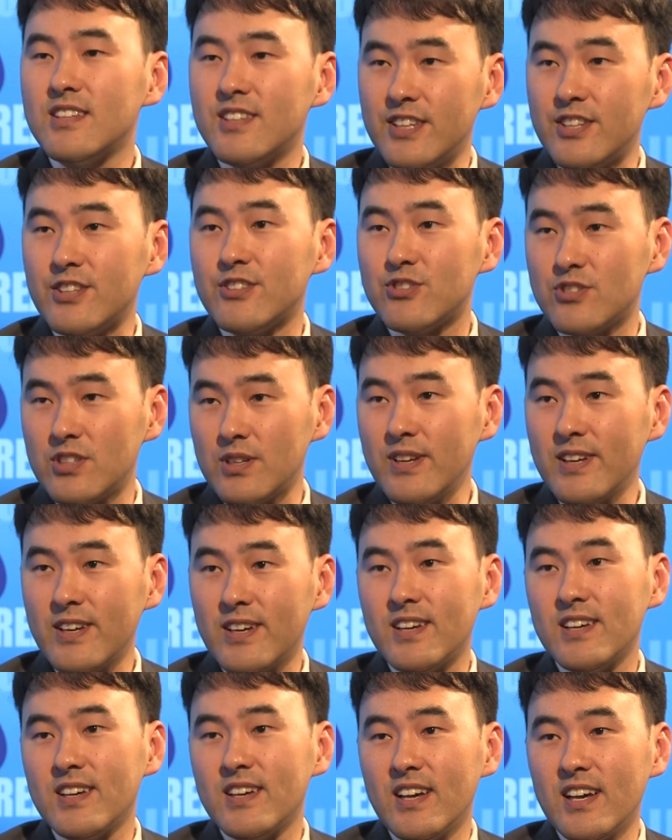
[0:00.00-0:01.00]
industry, mm
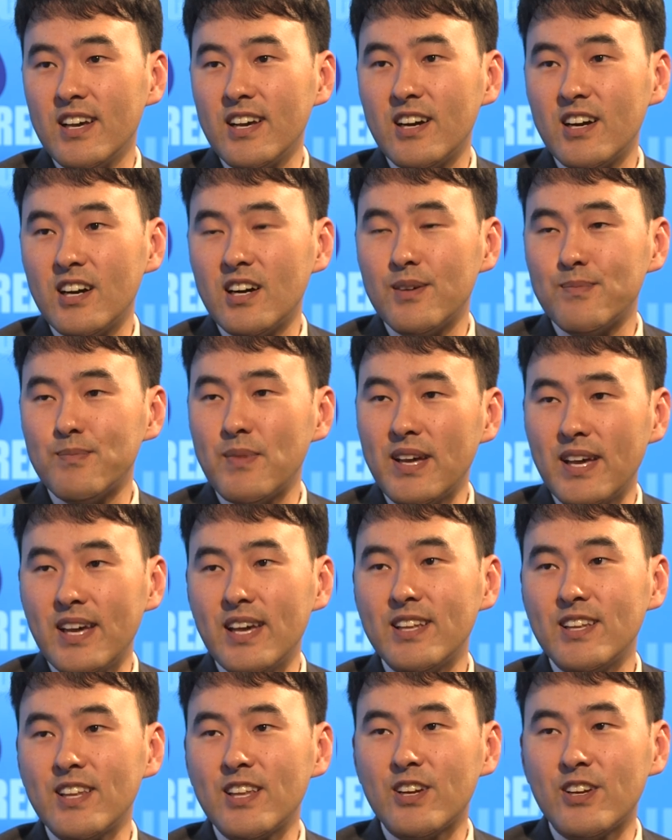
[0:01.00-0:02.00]
-hmm. um,
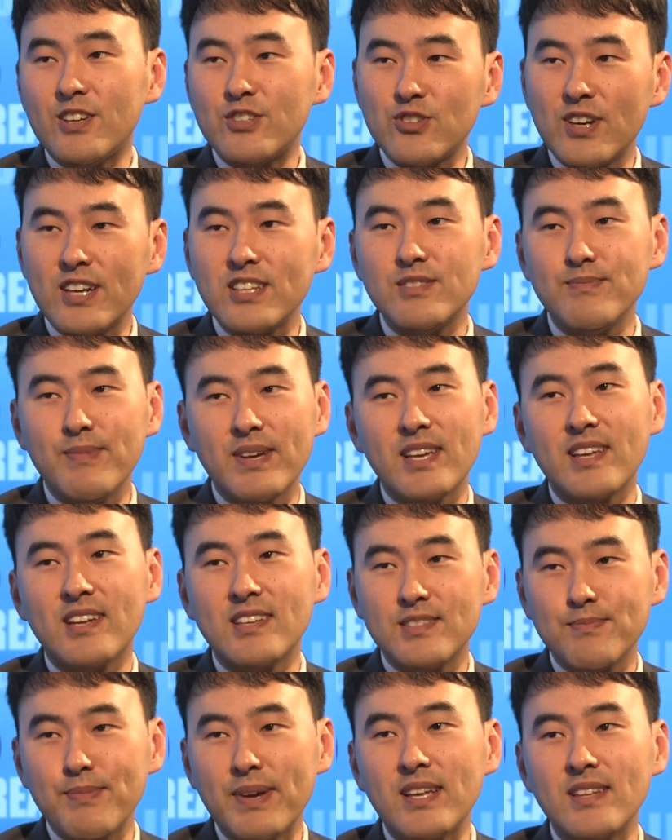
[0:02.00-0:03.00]
and they're trying to make it
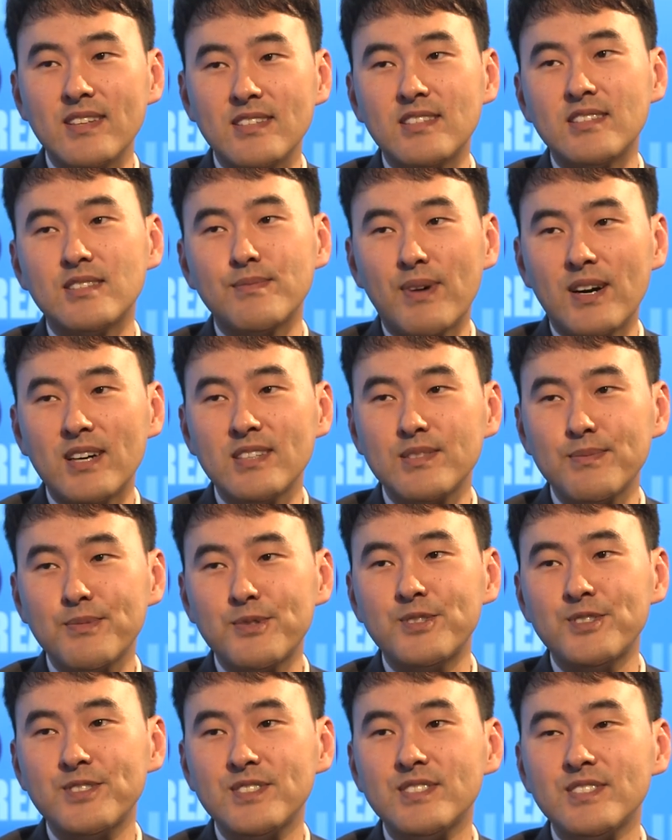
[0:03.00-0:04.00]
as painless as possible.
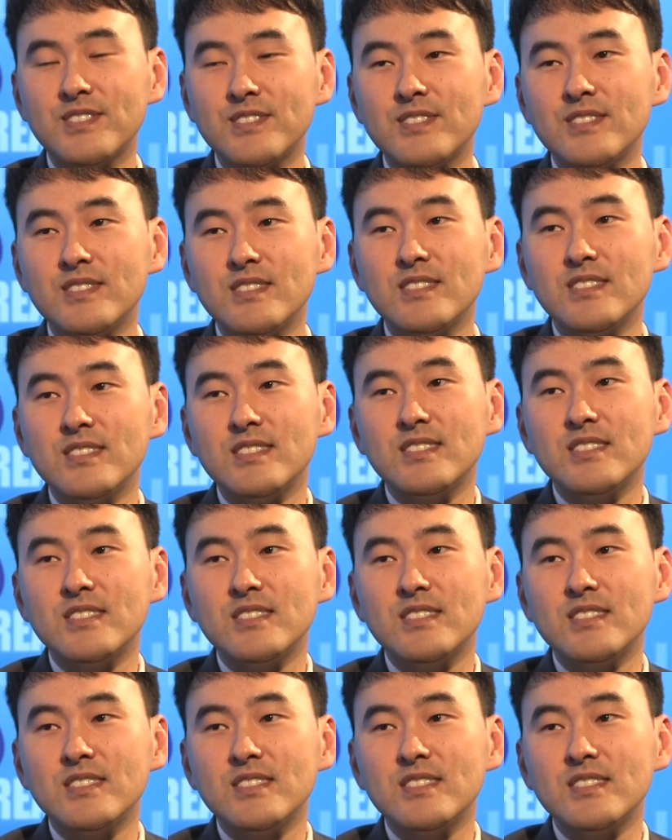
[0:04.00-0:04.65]
Mm-hmm. Do you